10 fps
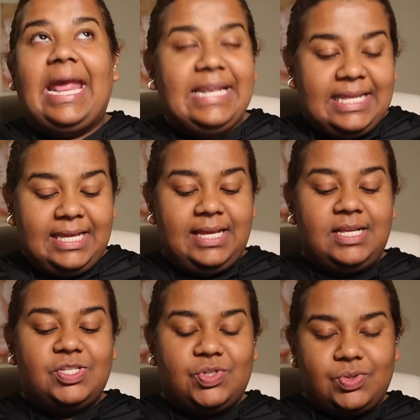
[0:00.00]
any
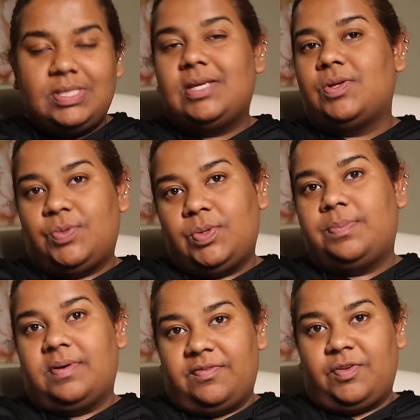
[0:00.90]
Juicy Couture
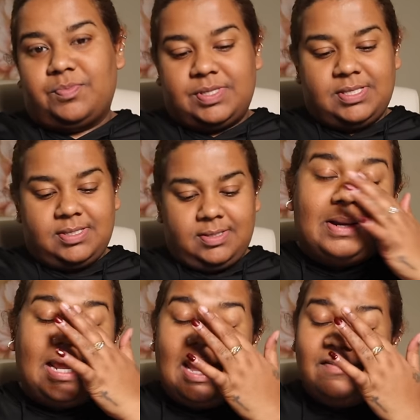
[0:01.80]
perfumes.
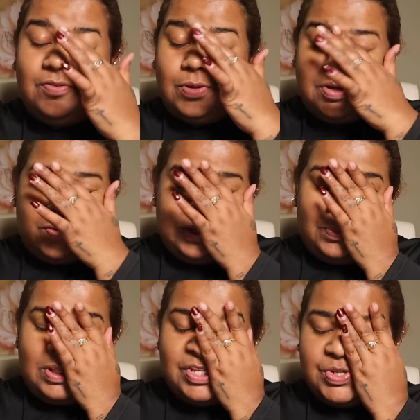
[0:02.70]
But I have to agree
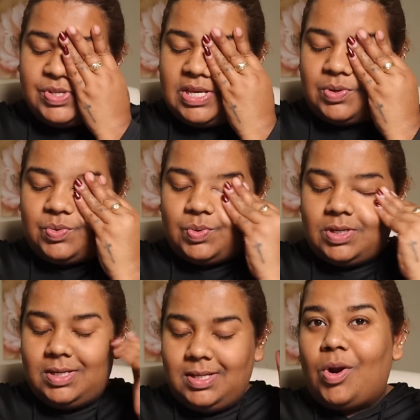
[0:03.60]
with Juicy
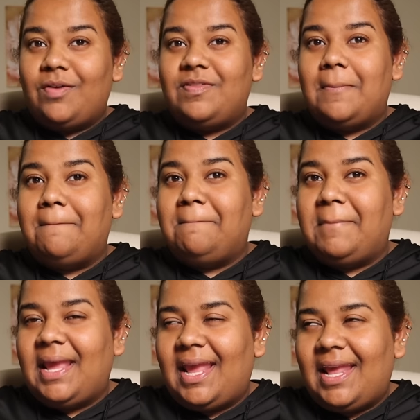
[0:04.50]
Couture. One of the
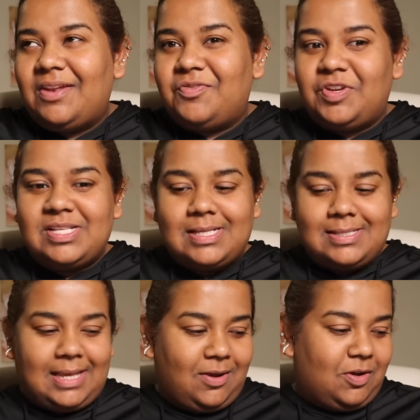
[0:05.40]
main
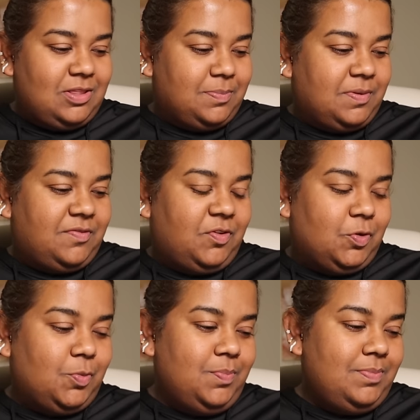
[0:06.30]
reasons I got the
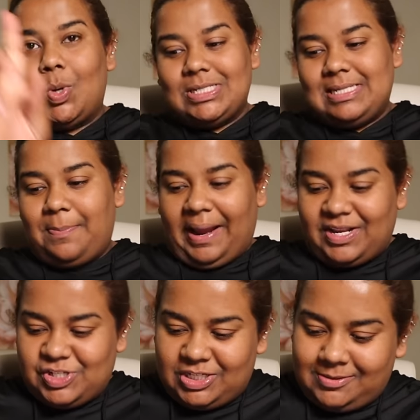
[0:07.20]
perfume was the
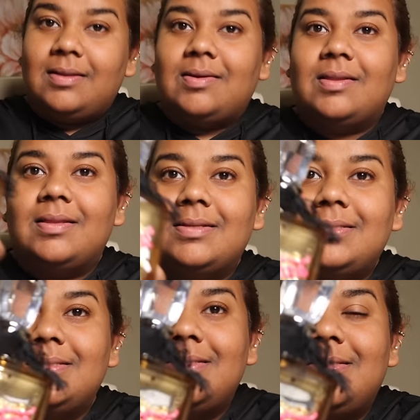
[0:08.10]
packaging. Look at
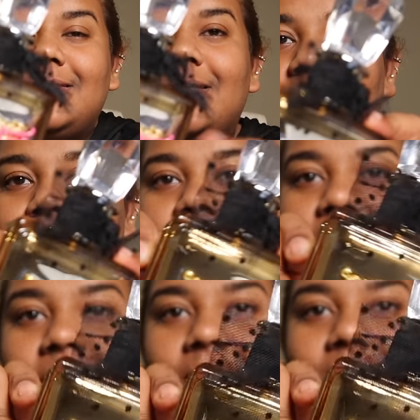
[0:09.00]
this.
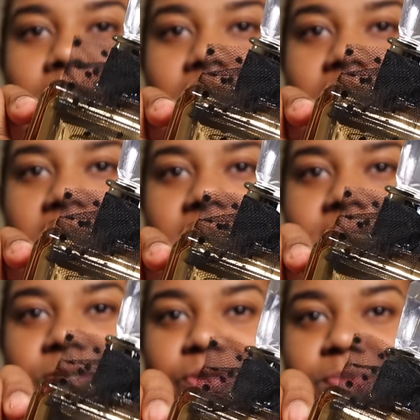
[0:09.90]
Look like
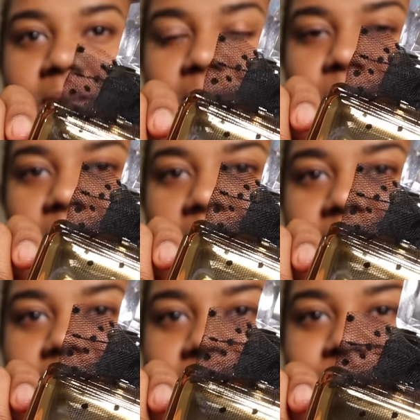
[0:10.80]
excuse me look
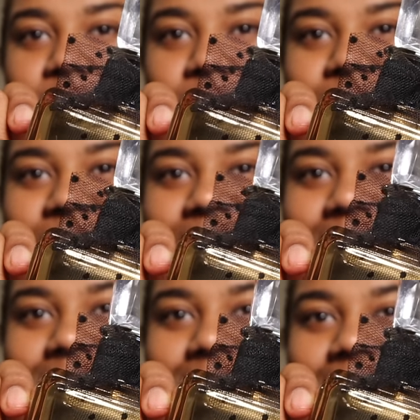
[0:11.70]
at this
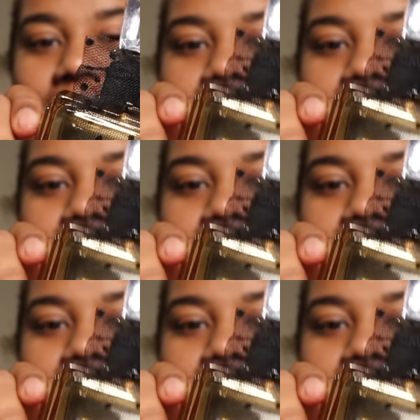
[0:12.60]
bottle